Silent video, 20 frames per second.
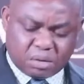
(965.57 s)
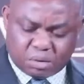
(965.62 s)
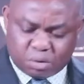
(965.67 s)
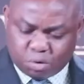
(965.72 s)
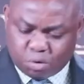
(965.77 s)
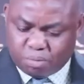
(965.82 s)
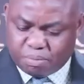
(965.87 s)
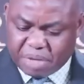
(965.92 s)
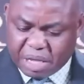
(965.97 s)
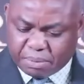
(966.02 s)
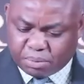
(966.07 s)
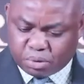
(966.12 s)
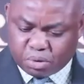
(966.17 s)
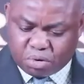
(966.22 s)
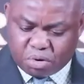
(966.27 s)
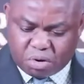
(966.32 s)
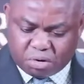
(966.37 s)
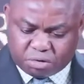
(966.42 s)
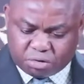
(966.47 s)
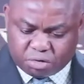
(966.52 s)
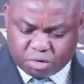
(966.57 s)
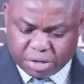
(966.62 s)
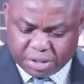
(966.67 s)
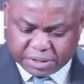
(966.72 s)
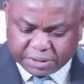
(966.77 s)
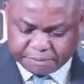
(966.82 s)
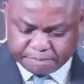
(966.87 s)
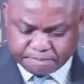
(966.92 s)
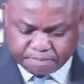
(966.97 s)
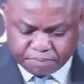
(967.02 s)
won't be able to control
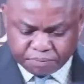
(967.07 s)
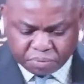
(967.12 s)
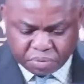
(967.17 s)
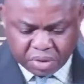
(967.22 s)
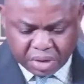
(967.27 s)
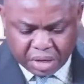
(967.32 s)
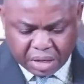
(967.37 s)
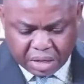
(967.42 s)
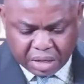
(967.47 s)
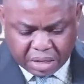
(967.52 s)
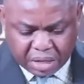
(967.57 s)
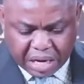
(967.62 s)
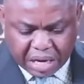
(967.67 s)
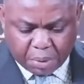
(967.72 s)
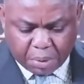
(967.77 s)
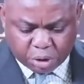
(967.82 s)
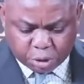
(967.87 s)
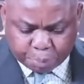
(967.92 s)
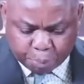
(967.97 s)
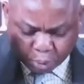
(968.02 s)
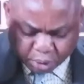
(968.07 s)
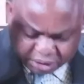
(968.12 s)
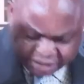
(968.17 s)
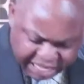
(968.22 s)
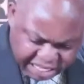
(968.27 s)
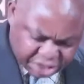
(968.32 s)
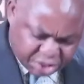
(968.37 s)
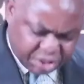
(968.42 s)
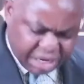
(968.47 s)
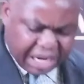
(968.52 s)
it. There was
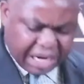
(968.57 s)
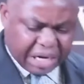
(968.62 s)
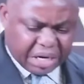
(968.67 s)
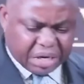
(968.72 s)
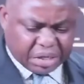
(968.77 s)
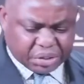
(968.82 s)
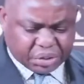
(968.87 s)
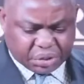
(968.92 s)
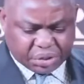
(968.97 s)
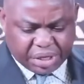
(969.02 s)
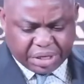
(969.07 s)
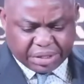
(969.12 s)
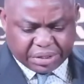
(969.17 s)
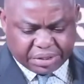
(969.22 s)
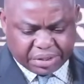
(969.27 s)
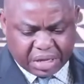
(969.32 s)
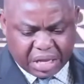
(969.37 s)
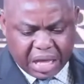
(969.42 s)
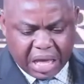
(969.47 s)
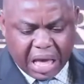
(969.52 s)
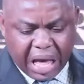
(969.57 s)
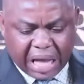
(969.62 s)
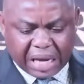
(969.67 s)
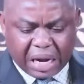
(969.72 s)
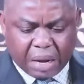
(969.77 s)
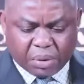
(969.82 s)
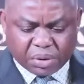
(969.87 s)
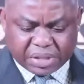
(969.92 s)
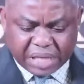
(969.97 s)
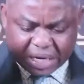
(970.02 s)
potential in the seed, and there
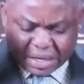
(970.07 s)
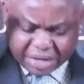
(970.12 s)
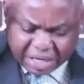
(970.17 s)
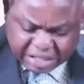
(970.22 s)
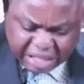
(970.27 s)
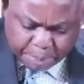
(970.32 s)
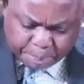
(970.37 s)
was a greater